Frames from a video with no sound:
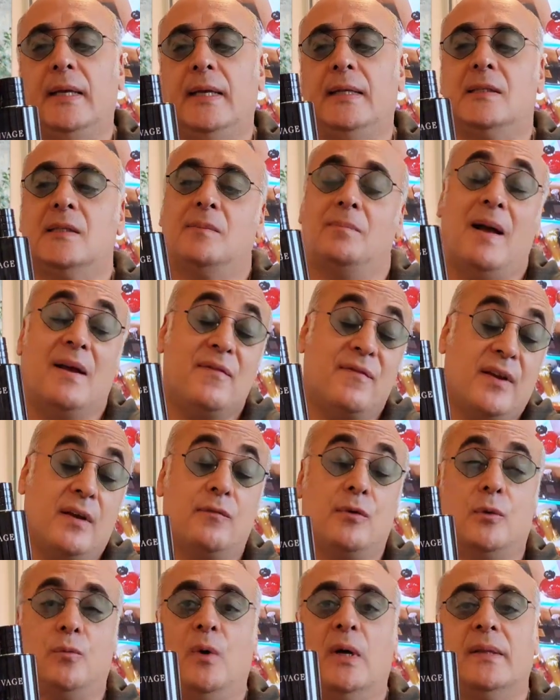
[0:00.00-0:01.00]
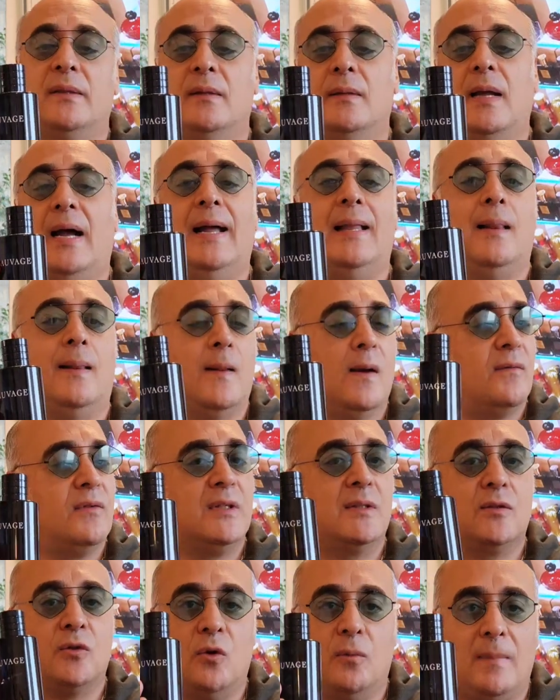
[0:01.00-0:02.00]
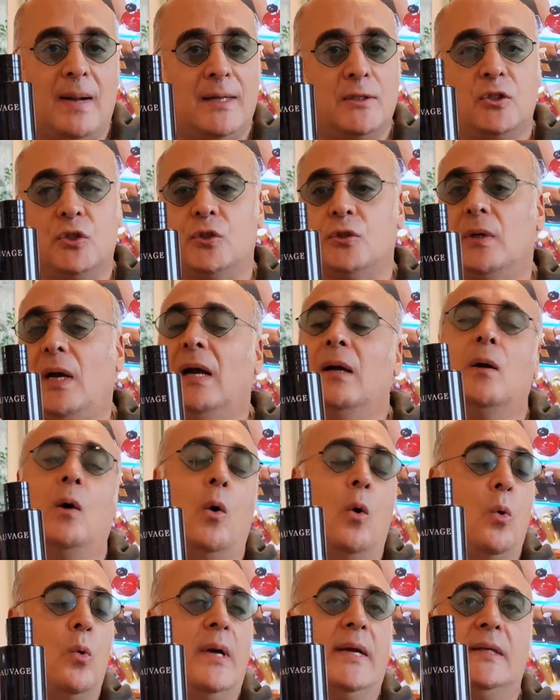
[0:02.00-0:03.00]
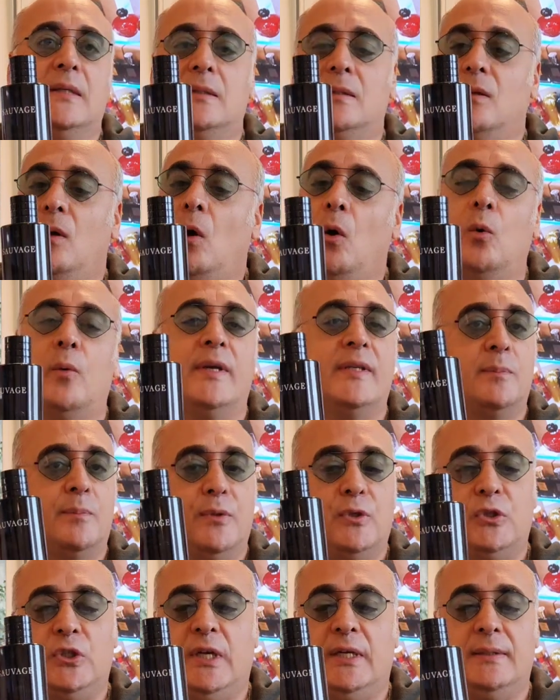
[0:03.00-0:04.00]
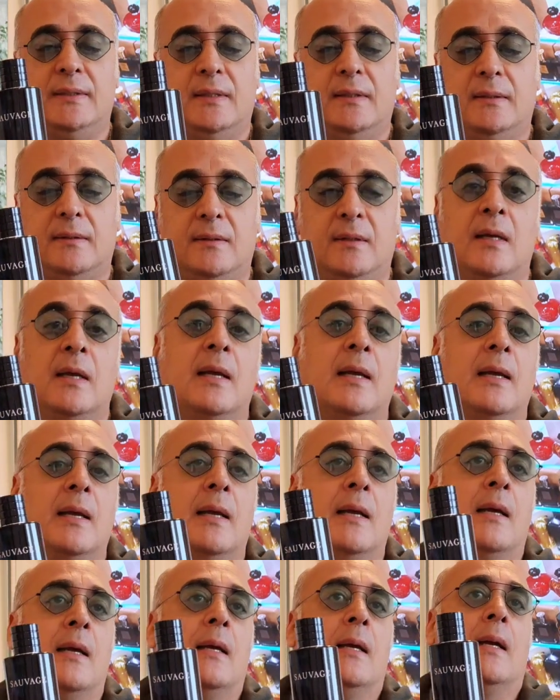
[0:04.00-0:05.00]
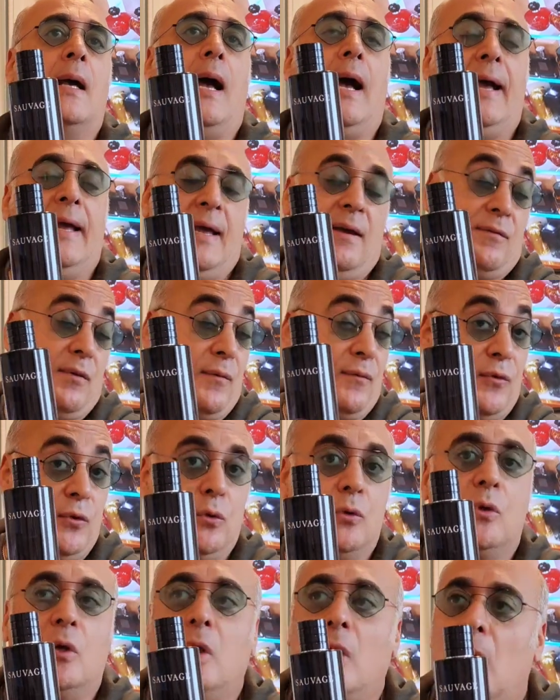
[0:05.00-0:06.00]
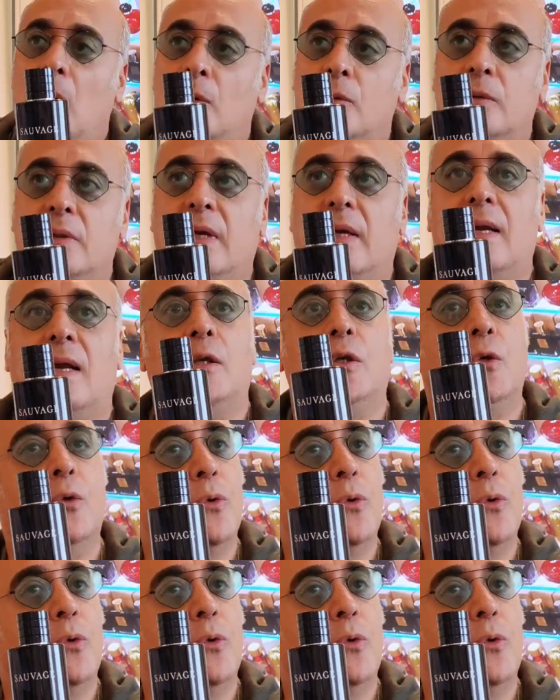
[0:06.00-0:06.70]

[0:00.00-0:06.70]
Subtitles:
It's my favorite one. I love it so much. I always purchase it. I have a few clones that I